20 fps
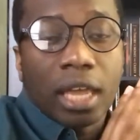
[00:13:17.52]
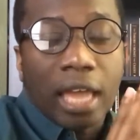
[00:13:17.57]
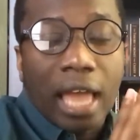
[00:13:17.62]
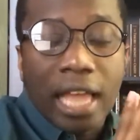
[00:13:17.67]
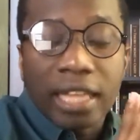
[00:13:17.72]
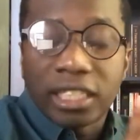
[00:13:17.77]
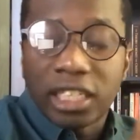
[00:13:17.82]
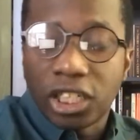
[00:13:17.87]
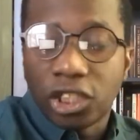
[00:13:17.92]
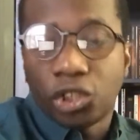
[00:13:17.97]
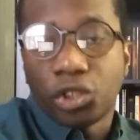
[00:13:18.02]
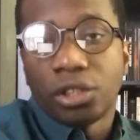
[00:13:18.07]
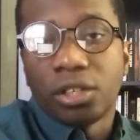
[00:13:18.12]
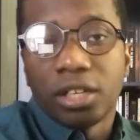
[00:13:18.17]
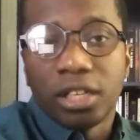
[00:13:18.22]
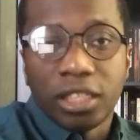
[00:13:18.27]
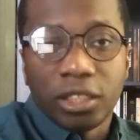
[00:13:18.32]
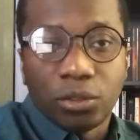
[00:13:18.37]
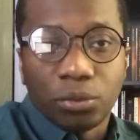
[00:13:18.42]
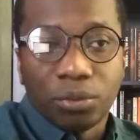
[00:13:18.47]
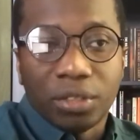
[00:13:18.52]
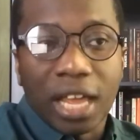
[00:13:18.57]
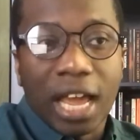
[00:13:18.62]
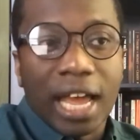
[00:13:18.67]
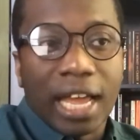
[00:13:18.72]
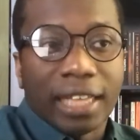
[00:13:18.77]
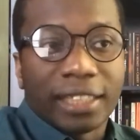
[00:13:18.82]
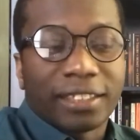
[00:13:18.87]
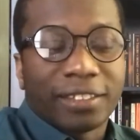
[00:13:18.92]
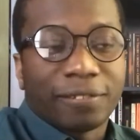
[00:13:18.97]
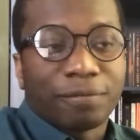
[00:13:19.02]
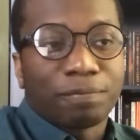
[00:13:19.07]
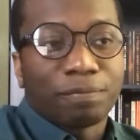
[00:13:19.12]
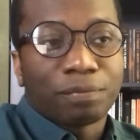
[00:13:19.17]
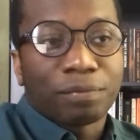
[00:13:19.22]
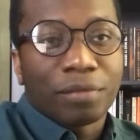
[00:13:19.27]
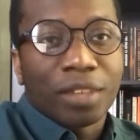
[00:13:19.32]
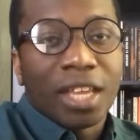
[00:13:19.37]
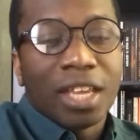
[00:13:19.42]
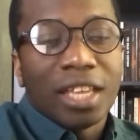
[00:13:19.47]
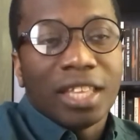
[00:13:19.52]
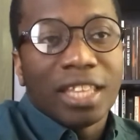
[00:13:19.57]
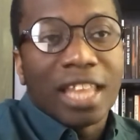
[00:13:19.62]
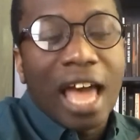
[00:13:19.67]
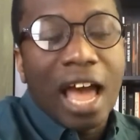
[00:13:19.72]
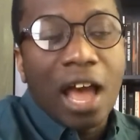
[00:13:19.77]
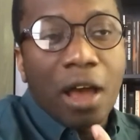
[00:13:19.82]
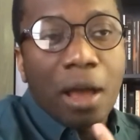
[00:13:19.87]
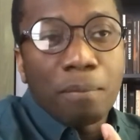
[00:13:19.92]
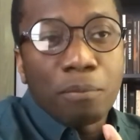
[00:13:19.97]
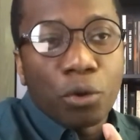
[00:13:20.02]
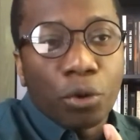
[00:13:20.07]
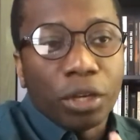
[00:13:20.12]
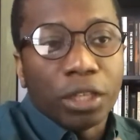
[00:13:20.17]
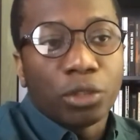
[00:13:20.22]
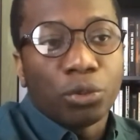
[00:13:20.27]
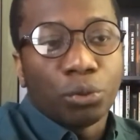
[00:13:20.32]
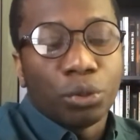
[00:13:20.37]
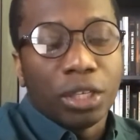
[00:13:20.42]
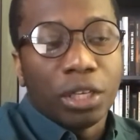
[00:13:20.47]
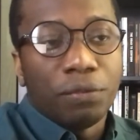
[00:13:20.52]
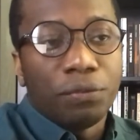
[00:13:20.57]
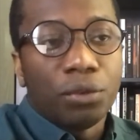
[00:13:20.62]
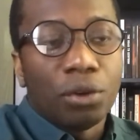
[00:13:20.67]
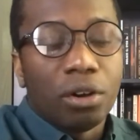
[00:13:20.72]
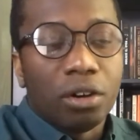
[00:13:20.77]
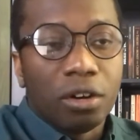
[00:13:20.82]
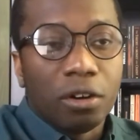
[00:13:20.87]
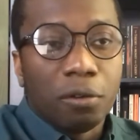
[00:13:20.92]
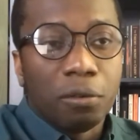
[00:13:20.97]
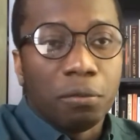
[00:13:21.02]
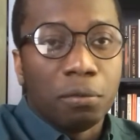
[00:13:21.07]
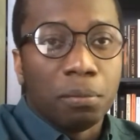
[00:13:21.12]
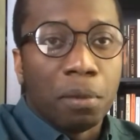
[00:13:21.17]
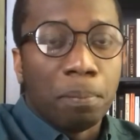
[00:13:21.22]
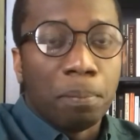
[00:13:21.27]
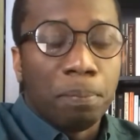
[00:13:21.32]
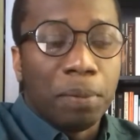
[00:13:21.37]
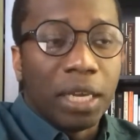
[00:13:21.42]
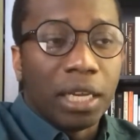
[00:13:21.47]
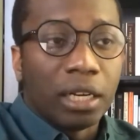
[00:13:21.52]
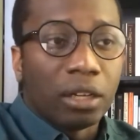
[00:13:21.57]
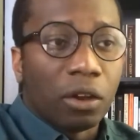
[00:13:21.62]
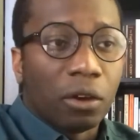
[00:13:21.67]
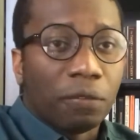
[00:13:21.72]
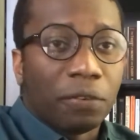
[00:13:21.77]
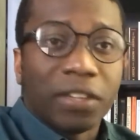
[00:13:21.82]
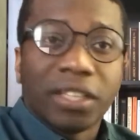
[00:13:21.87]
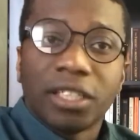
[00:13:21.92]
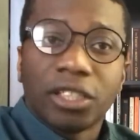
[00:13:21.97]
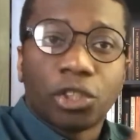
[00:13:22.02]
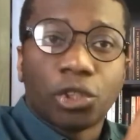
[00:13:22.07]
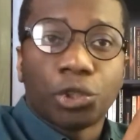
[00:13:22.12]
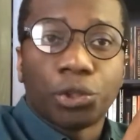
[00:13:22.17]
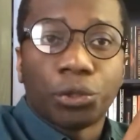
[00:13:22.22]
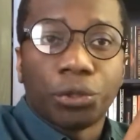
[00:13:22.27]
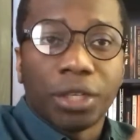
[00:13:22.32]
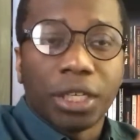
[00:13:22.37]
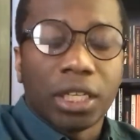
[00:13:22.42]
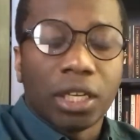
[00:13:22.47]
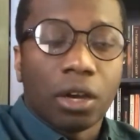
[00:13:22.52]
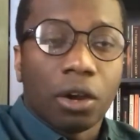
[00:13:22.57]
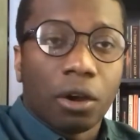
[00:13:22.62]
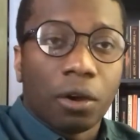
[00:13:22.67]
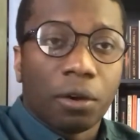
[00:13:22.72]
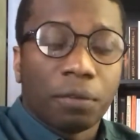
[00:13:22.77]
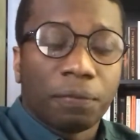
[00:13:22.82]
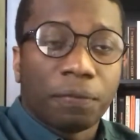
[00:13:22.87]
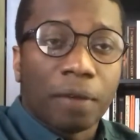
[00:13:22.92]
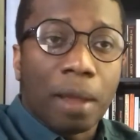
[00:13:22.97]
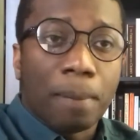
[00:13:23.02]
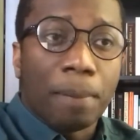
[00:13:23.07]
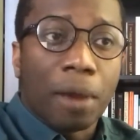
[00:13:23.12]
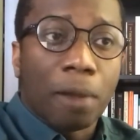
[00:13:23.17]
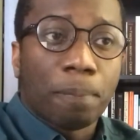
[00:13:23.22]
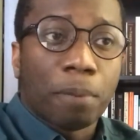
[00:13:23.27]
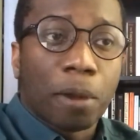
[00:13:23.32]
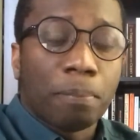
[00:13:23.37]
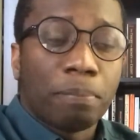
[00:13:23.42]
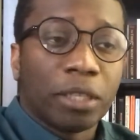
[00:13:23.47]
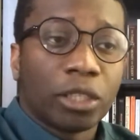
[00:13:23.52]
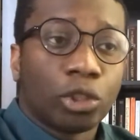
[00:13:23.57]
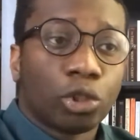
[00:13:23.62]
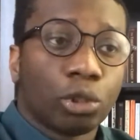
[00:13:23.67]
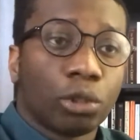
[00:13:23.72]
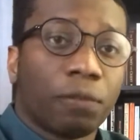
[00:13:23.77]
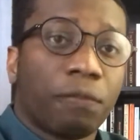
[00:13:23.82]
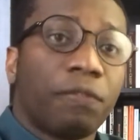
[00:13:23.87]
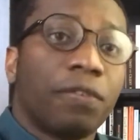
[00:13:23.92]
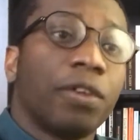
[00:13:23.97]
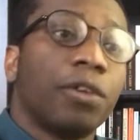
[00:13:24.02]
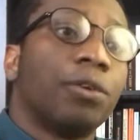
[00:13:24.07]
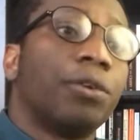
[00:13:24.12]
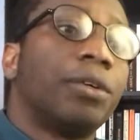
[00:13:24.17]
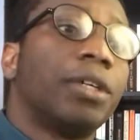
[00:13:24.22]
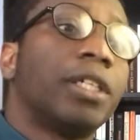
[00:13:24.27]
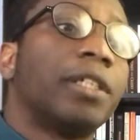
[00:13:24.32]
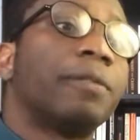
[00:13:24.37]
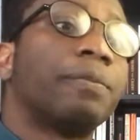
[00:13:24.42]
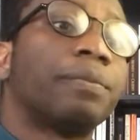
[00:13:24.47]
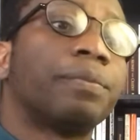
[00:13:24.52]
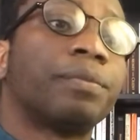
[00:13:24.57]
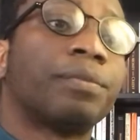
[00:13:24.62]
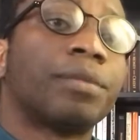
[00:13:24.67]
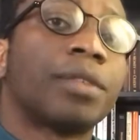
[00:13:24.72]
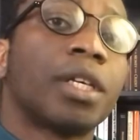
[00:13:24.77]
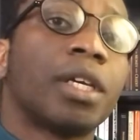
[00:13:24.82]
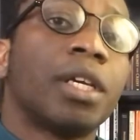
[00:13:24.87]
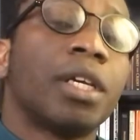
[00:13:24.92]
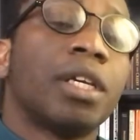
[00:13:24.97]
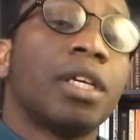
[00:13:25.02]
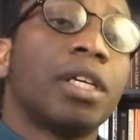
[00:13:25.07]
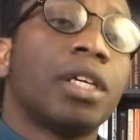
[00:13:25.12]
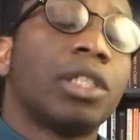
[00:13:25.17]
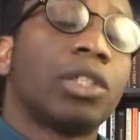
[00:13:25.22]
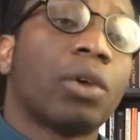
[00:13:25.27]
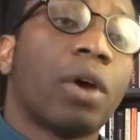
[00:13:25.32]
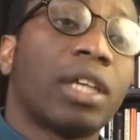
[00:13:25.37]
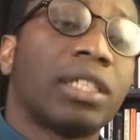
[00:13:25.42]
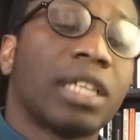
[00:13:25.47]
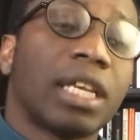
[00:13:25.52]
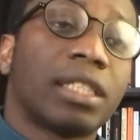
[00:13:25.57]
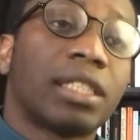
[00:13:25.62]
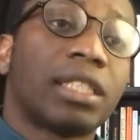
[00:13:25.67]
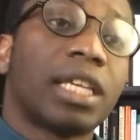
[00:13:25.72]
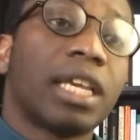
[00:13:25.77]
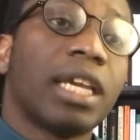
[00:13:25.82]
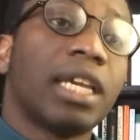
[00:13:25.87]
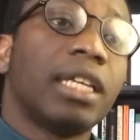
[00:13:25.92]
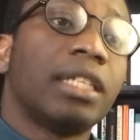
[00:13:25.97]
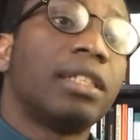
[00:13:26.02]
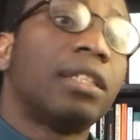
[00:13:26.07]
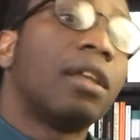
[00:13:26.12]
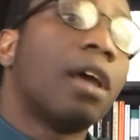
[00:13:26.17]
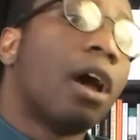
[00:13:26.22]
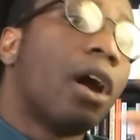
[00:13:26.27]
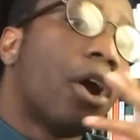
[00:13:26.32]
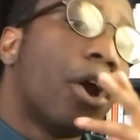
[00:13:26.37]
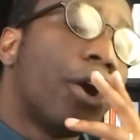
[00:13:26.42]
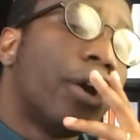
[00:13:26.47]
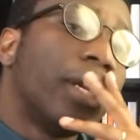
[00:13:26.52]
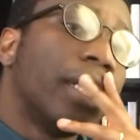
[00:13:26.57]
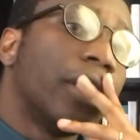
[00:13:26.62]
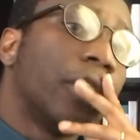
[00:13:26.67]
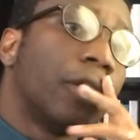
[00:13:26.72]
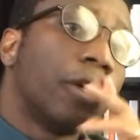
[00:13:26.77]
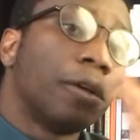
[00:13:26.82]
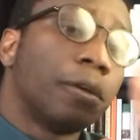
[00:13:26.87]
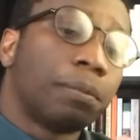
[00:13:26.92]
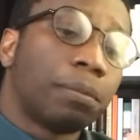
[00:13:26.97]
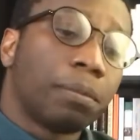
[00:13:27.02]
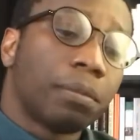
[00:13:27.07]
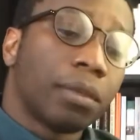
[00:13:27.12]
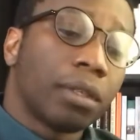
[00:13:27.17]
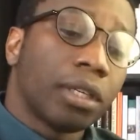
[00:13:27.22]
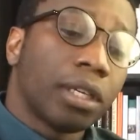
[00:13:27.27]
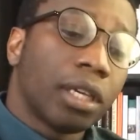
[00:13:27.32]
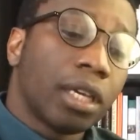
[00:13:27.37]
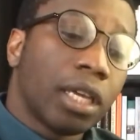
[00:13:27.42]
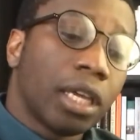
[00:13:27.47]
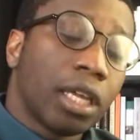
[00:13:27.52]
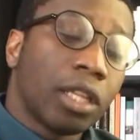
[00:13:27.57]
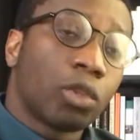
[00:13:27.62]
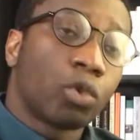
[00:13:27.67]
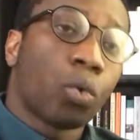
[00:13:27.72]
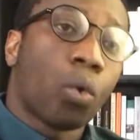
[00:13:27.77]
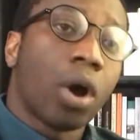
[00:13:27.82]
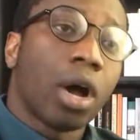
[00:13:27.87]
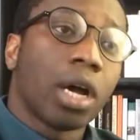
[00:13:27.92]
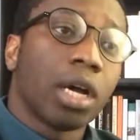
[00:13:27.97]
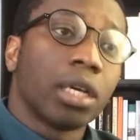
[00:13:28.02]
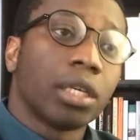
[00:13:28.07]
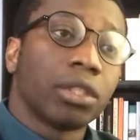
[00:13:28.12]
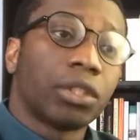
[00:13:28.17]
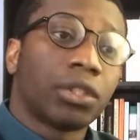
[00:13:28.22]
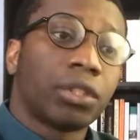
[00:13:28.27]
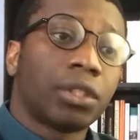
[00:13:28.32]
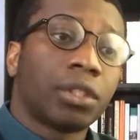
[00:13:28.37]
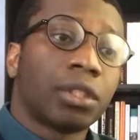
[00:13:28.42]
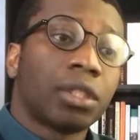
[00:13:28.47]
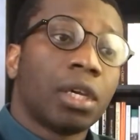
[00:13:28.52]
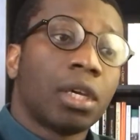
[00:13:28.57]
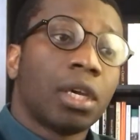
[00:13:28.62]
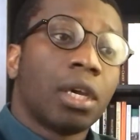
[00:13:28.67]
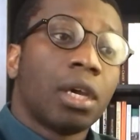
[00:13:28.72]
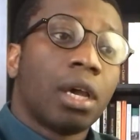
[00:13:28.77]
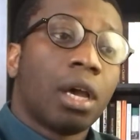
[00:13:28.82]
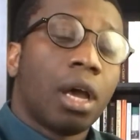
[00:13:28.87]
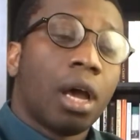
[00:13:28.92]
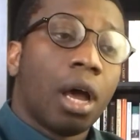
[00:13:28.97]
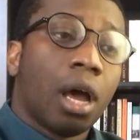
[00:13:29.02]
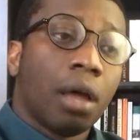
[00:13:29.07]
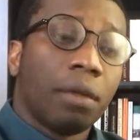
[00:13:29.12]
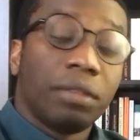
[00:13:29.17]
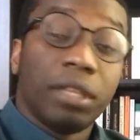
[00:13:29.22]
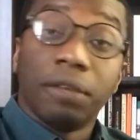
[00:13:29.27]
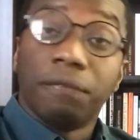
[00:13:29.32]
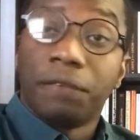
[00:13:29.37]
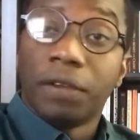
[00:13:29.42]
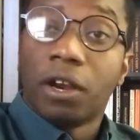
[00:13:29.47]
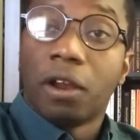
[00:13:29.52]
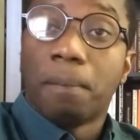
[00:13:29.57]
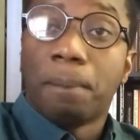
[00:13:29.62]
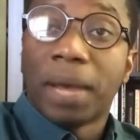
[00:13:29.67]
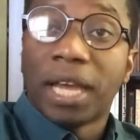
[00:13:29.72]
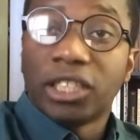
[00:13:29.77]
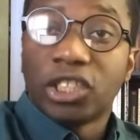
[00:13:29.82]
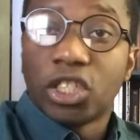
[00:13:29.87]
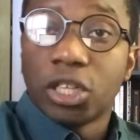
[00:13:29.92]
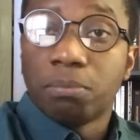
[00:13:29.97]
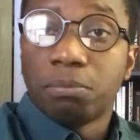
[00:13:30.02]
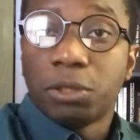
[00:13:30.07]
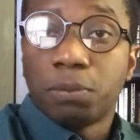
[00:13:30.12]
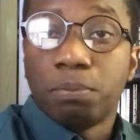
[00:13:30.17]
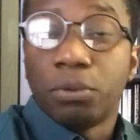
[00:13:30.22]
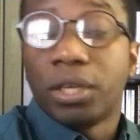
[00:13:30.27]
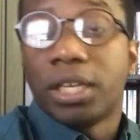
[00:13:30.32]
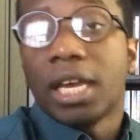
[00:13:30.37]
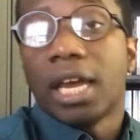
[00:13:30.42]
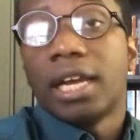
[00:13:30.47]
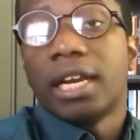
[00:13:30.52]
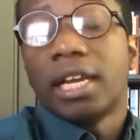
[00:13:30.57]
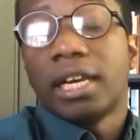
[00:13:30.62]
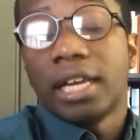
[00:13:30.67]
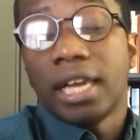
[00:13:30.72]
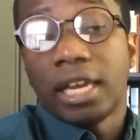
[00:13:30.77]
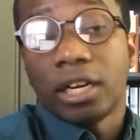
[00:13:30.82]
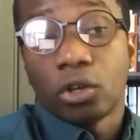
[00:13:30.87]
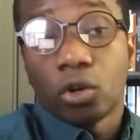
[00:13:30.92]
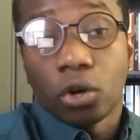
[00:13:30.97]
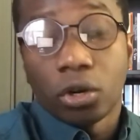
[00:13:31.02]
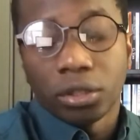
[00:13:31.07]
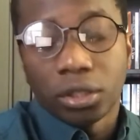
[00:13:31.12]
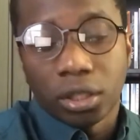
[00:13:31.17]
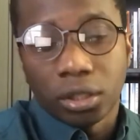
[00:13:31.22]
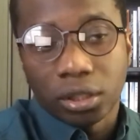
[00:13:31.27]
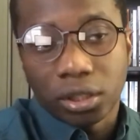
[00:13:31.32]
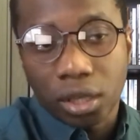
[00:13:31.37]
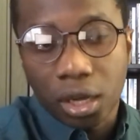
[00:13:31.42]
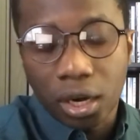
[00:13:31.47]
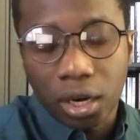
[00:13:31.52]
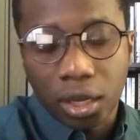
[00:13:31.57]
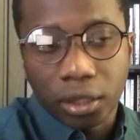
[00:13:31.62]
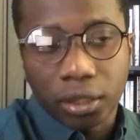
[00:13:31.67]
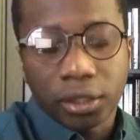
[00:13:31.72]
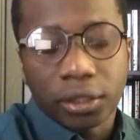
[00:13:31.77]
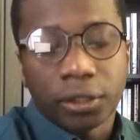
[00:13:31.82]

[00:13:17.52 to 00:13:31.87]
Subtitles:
Additionally to that, now I'm going to give you a little bit of history about public choice theory. So as I said earlier, it was developed by James Buchanan and Gordon Tullock